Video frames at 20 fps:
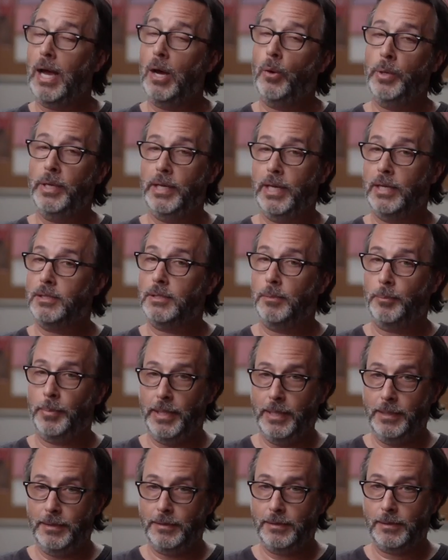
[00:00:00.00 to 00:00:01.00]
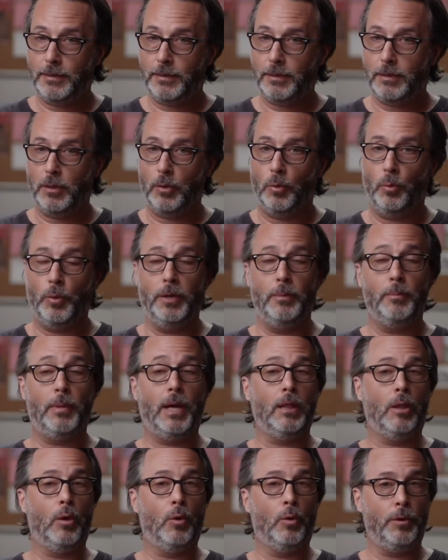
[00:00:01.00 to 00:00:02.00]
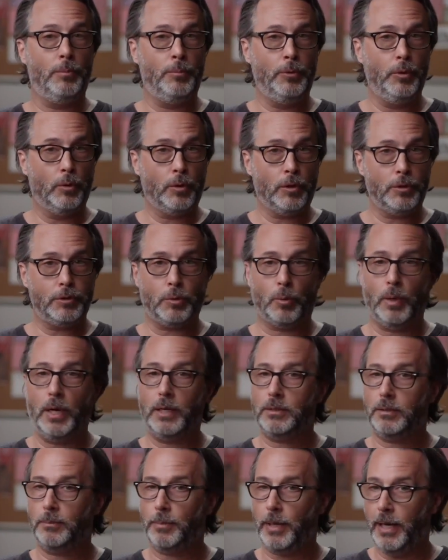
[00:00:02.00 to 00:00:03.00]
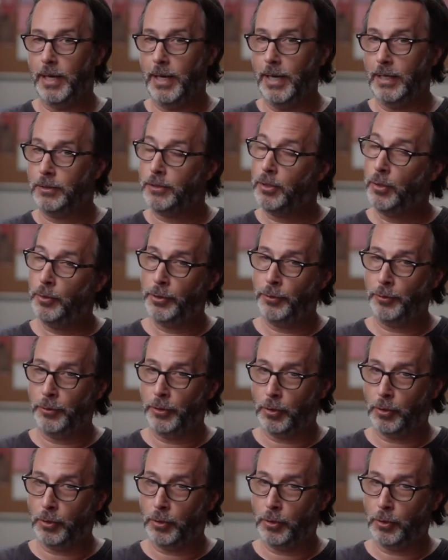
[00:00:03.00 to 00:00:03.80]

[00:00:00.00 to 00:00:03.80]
How We Get to Peace, written by Lauren Muir, directed by Antonio